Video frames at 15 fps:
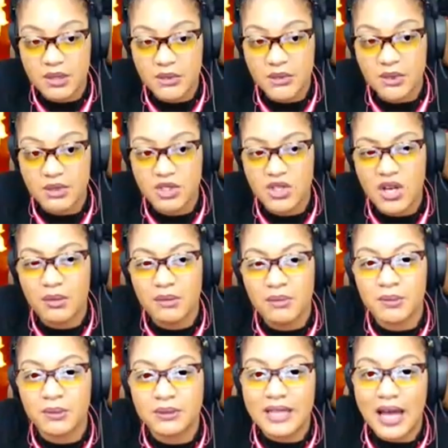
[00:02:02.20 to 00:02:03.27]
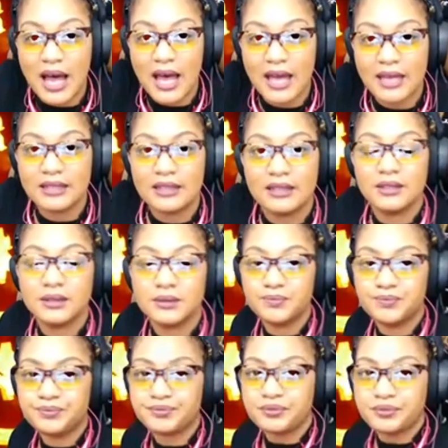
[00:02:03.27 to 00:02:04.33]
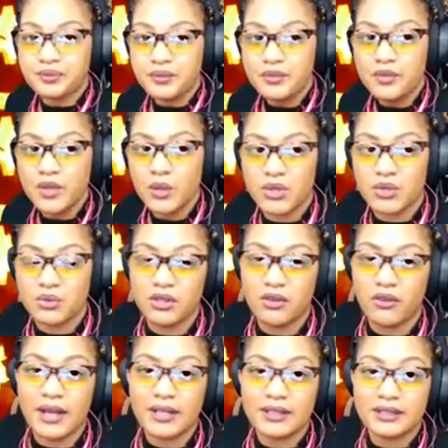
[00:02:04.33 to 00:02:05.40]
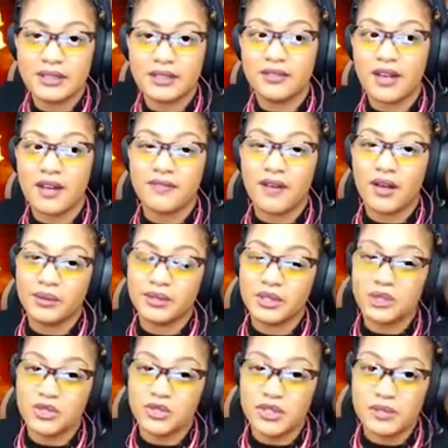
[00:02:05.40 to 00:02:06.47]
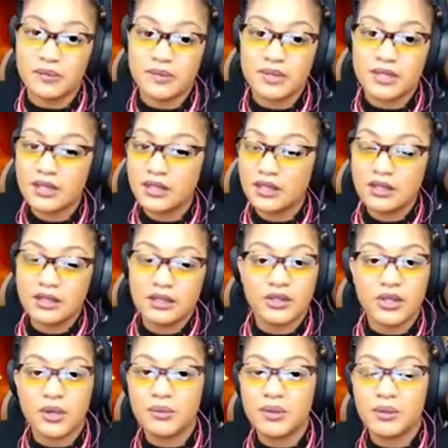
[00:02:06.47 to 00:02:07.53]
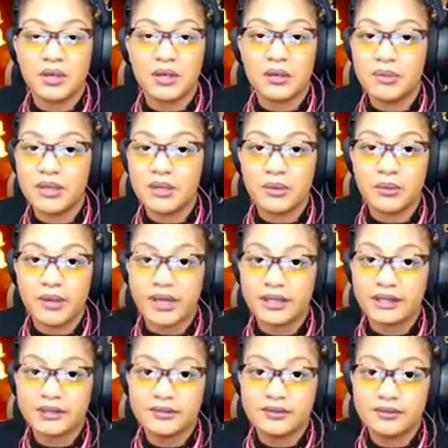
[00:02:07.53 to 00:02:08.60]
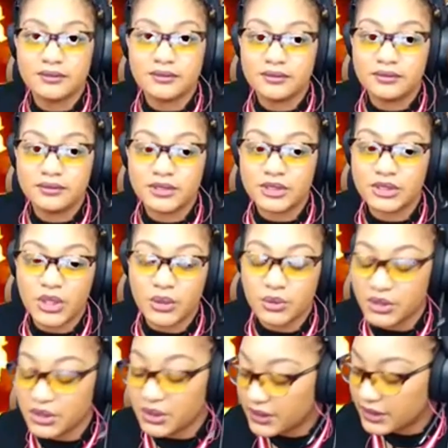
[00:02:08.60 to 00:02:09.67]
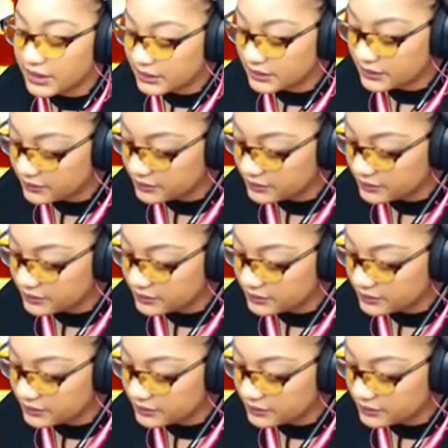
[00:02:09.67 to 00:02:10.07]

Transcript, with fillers: People, you know how many people die with regret of not following their dreams? Don't be one of them people, man. Just don't do it.